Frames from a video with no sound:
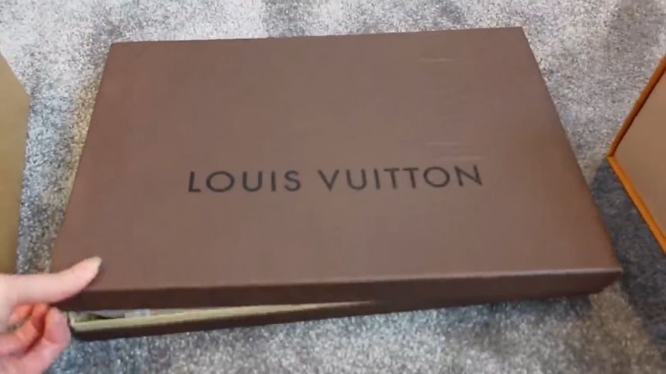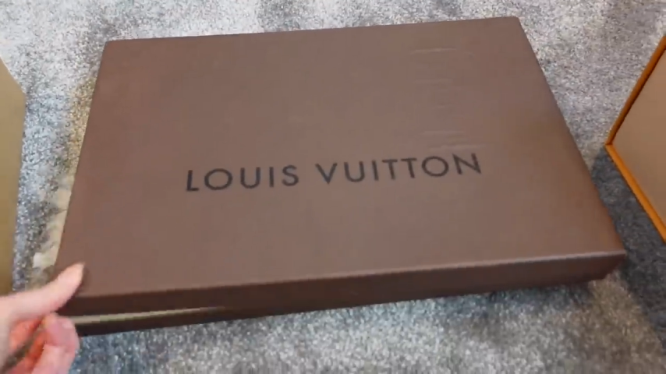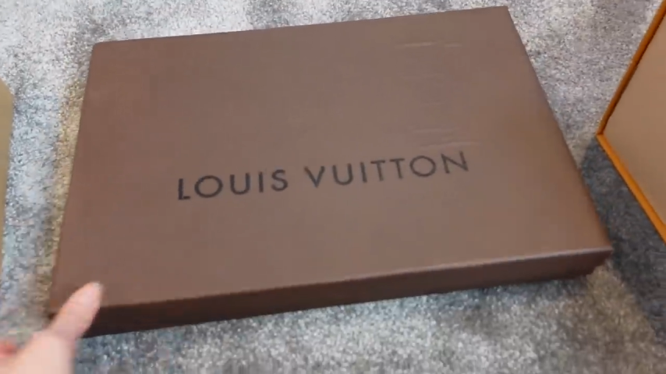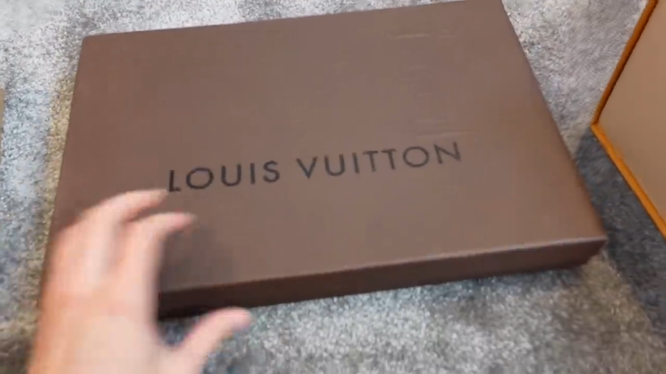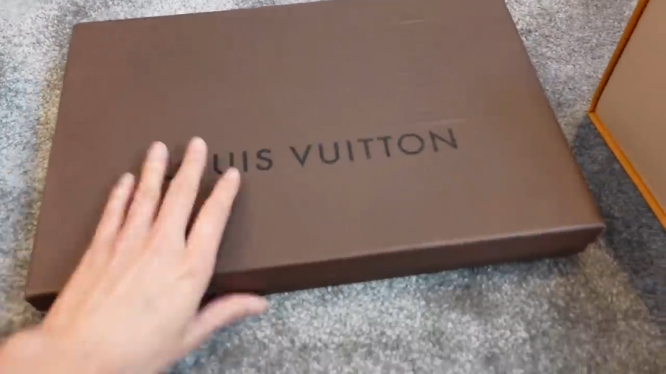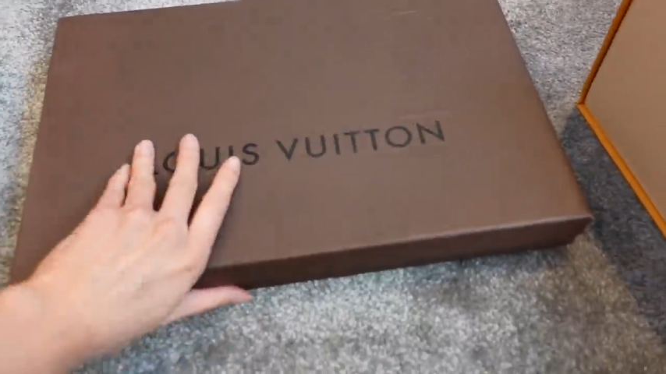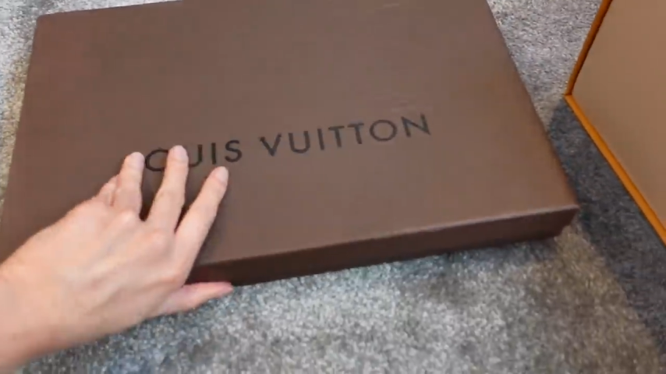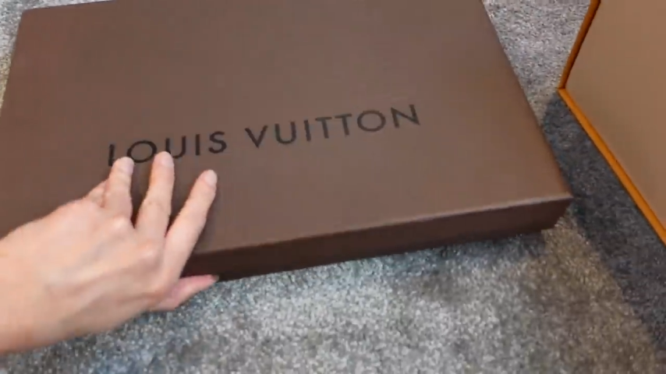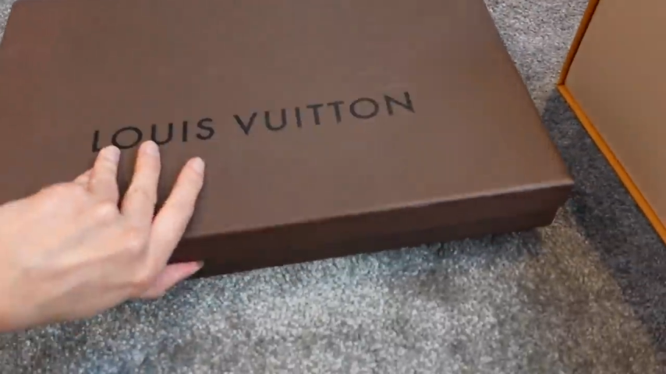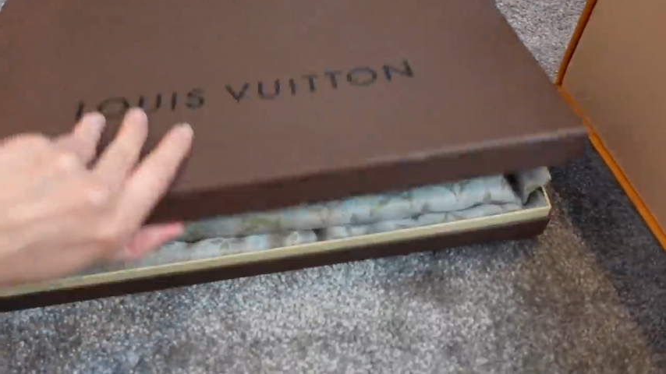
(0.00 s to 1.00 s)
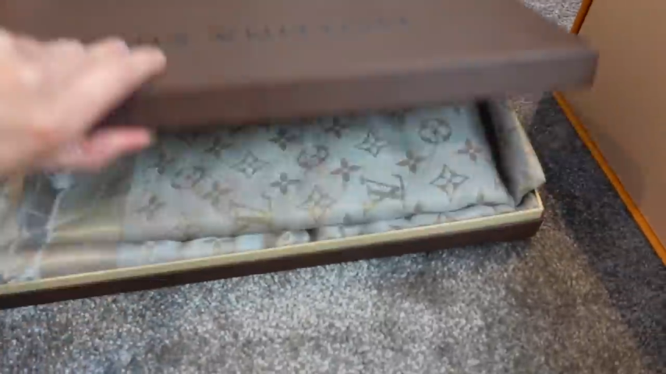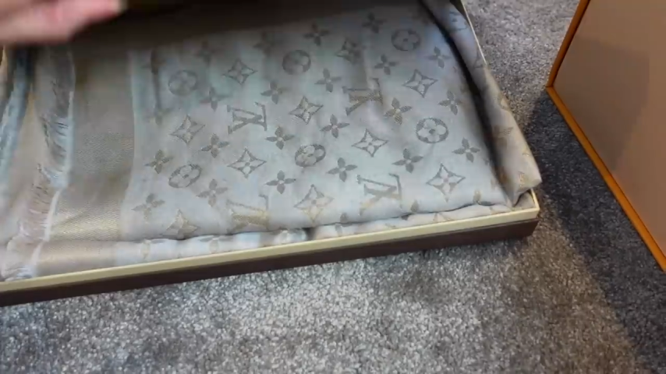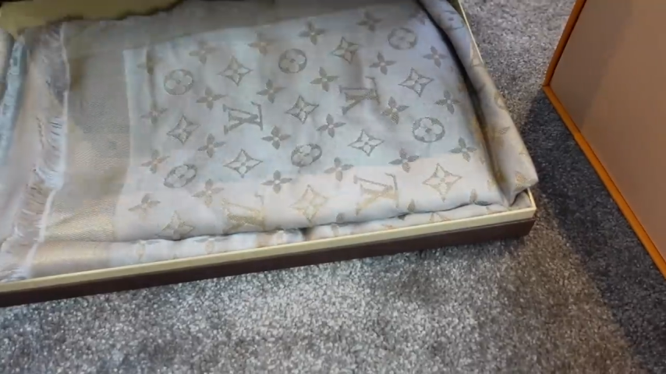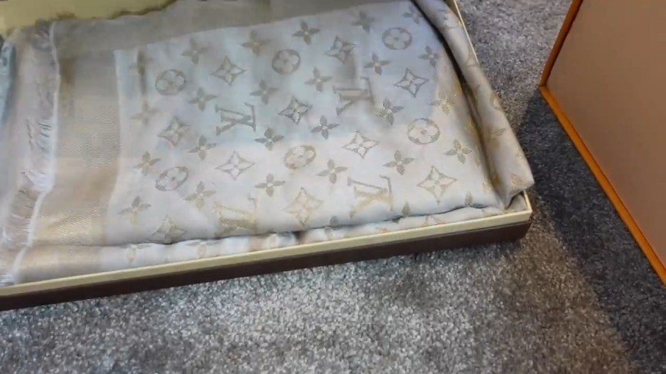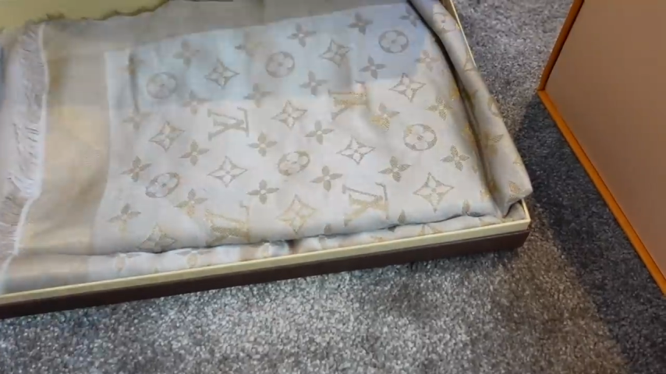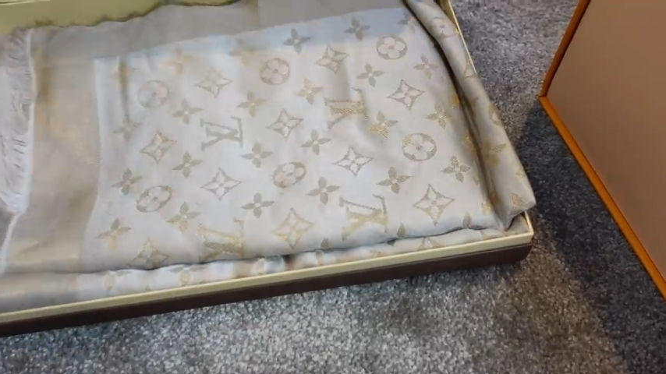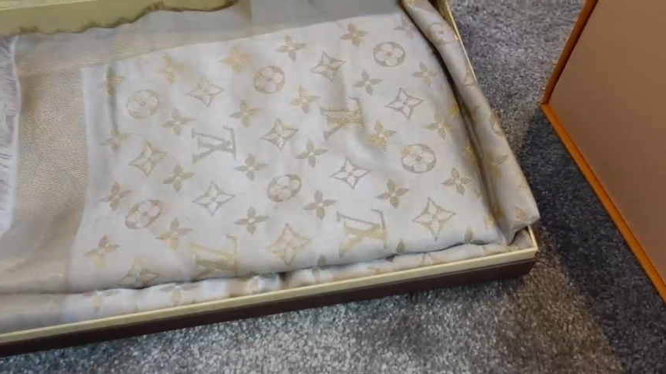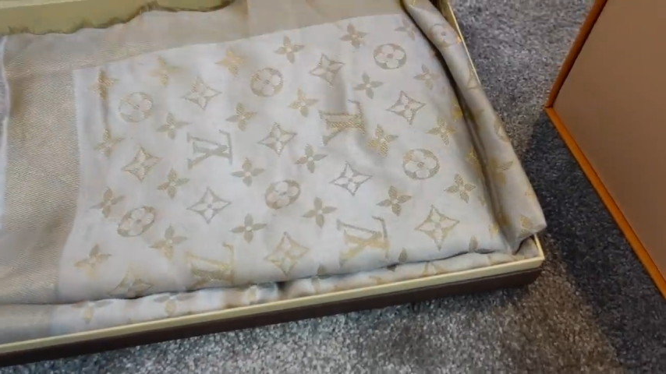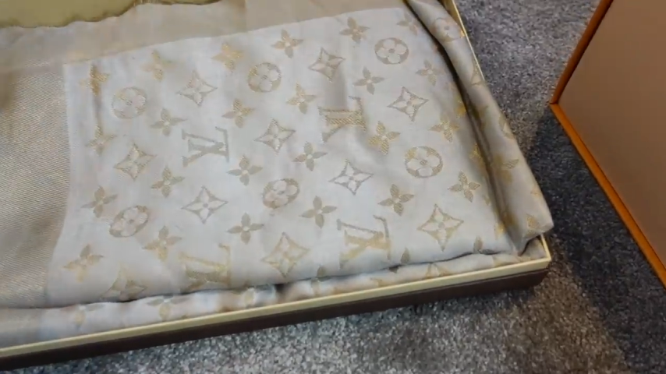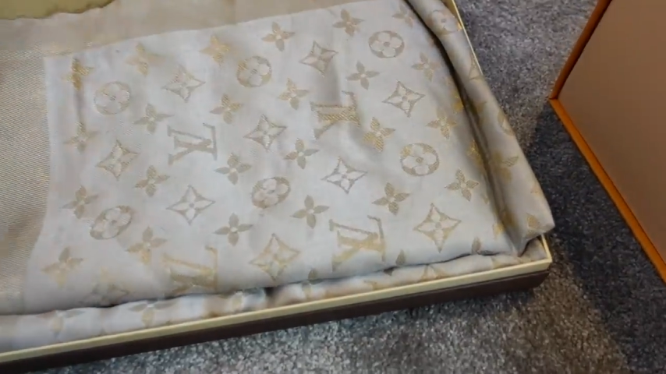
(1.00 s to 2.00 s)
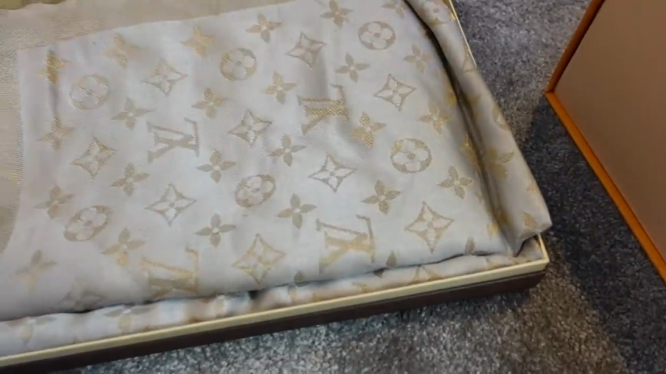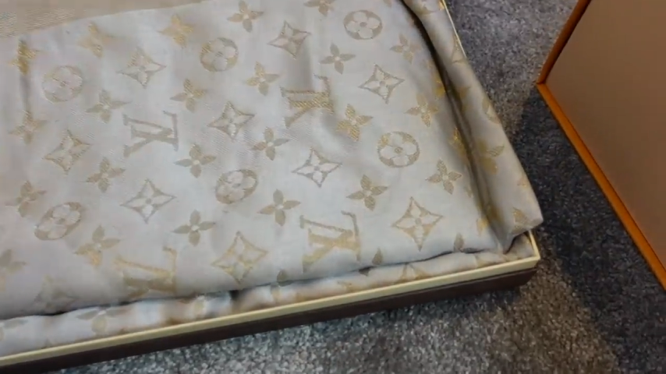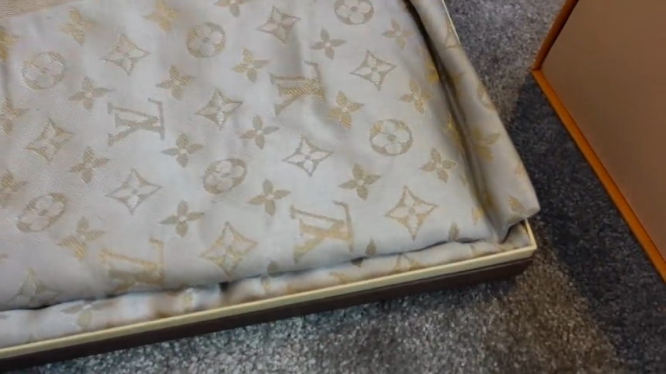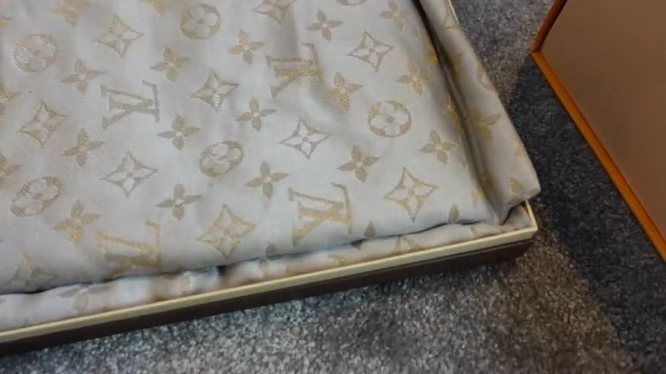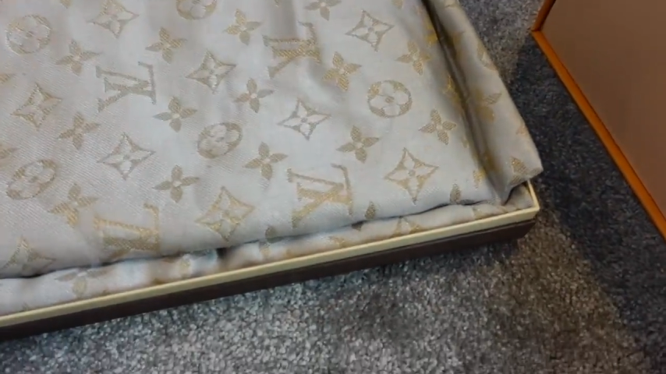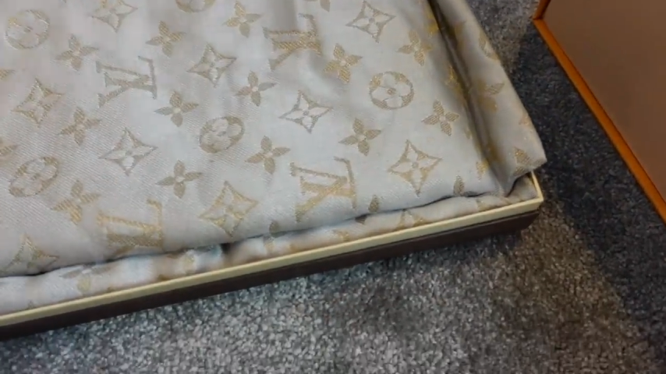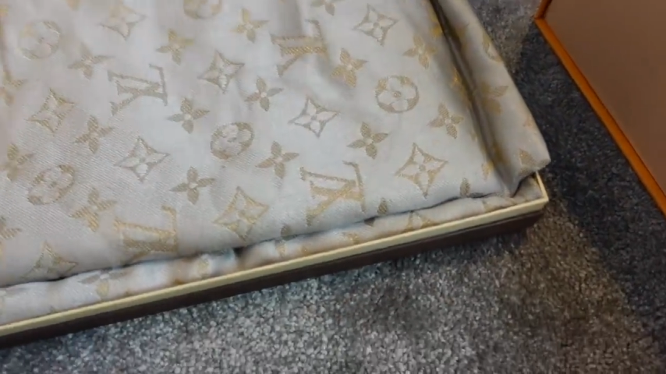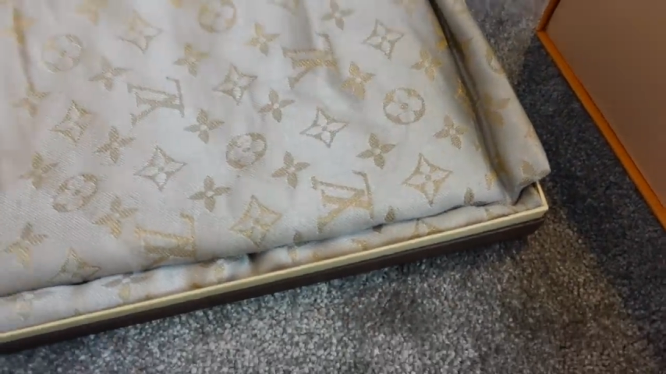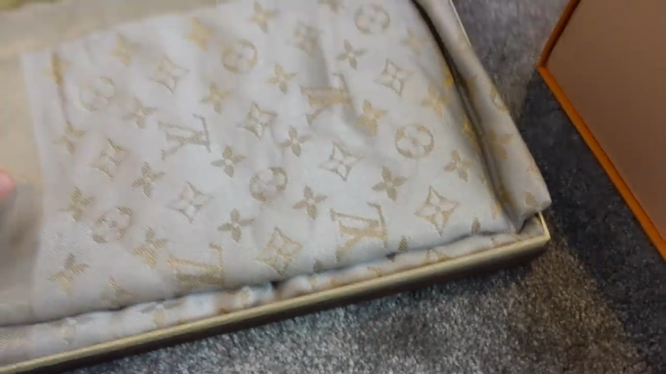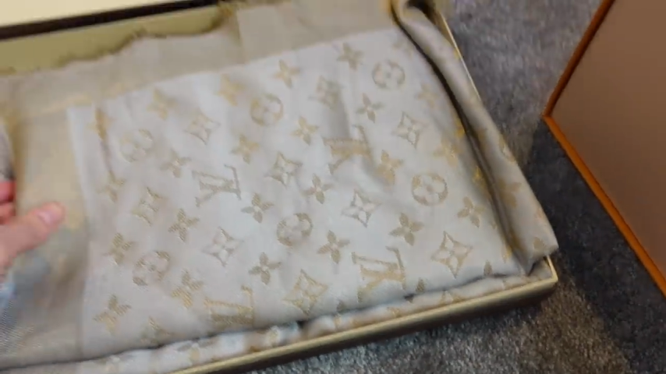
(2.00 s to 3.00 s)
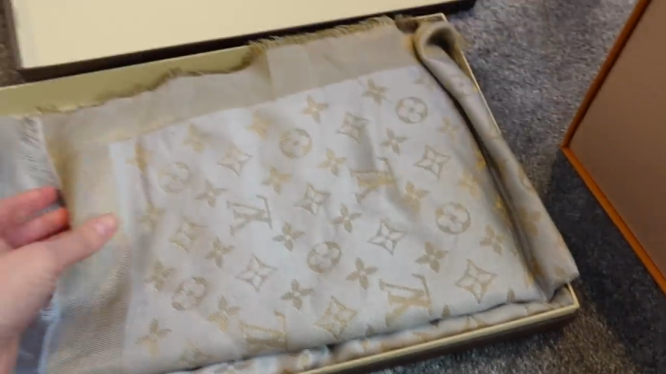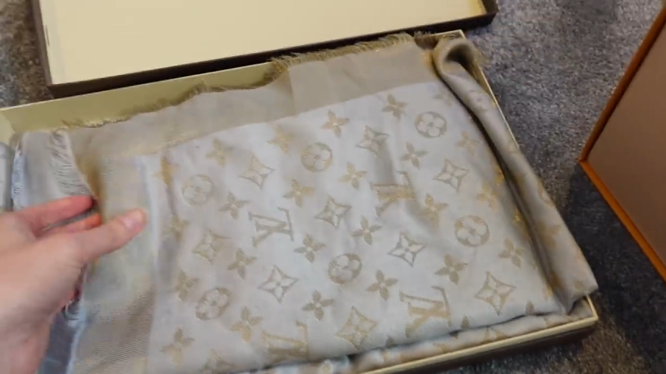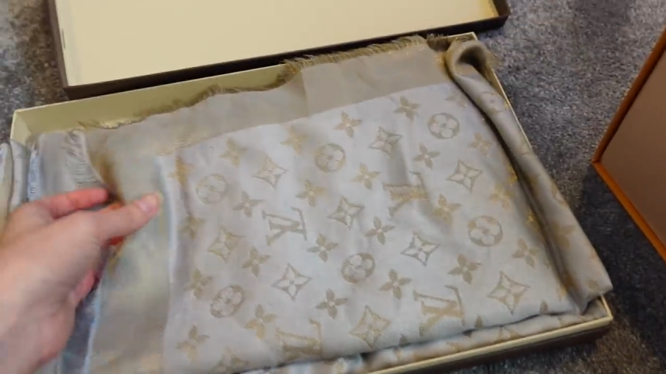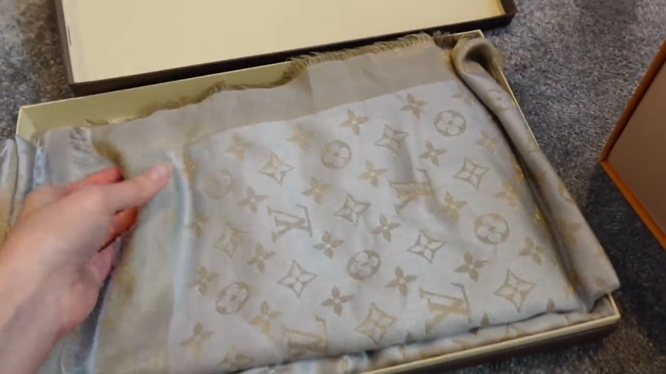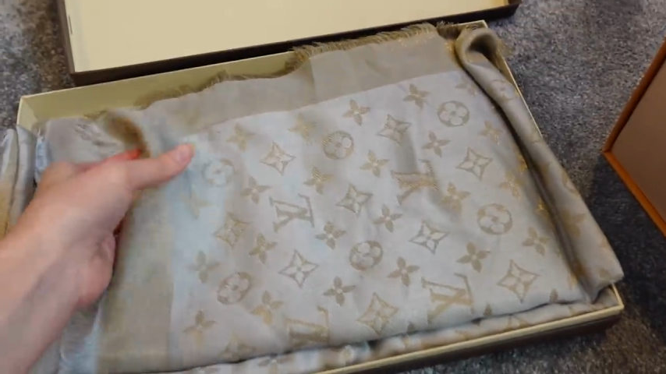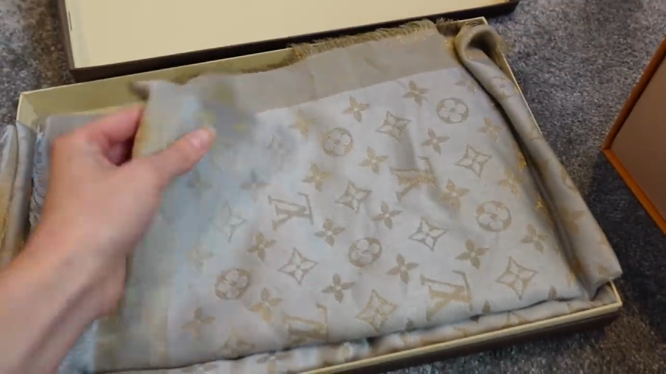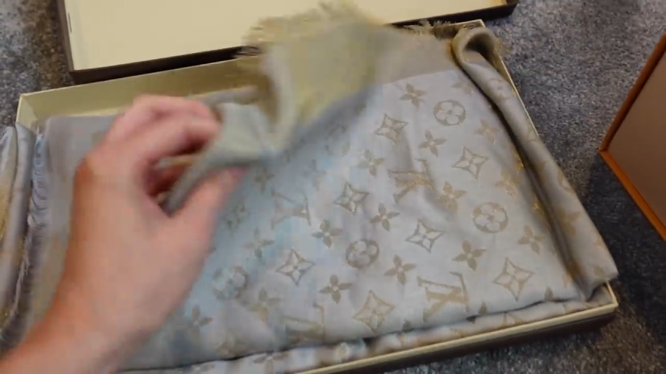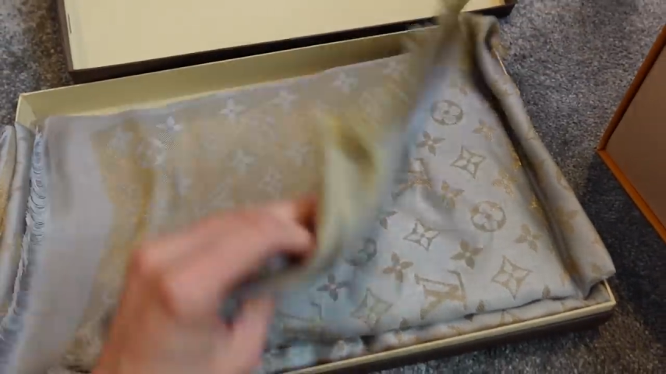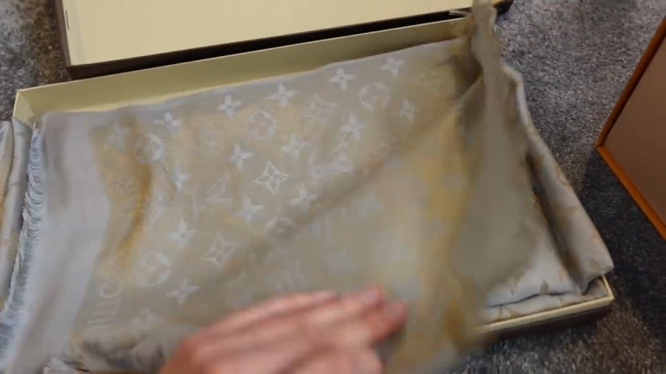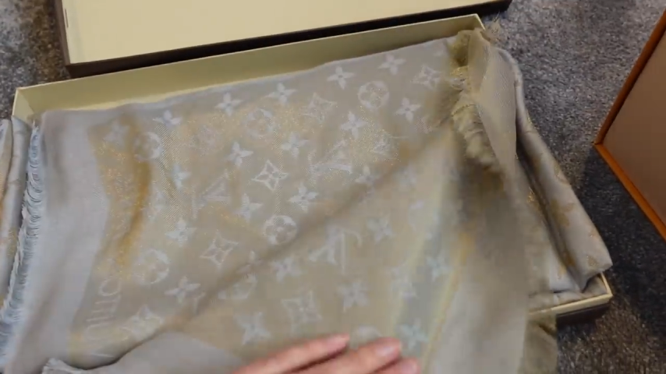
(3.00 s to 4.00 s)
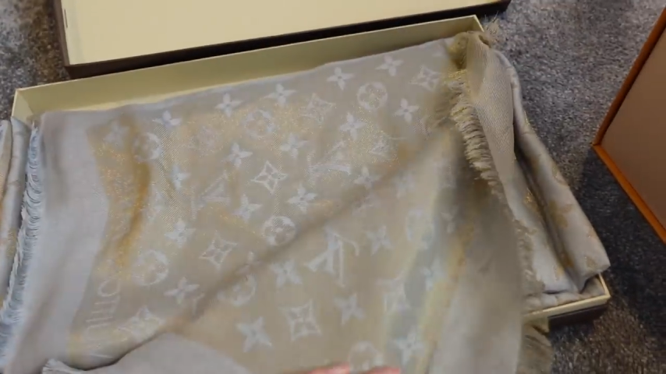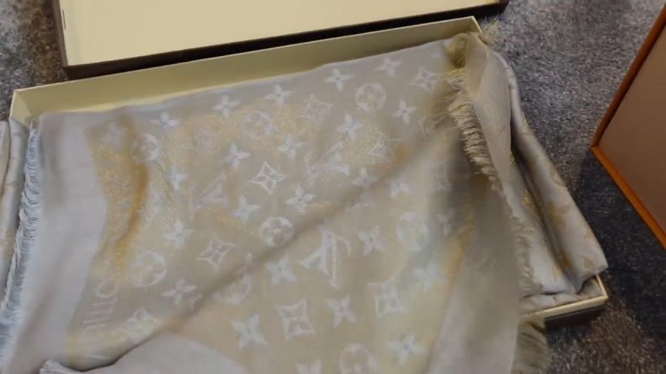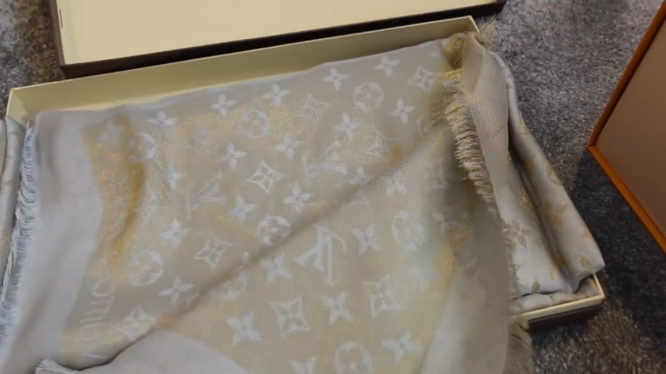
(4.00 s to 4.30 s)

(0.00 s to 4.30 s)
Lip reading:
Nobody's mouth can be seen.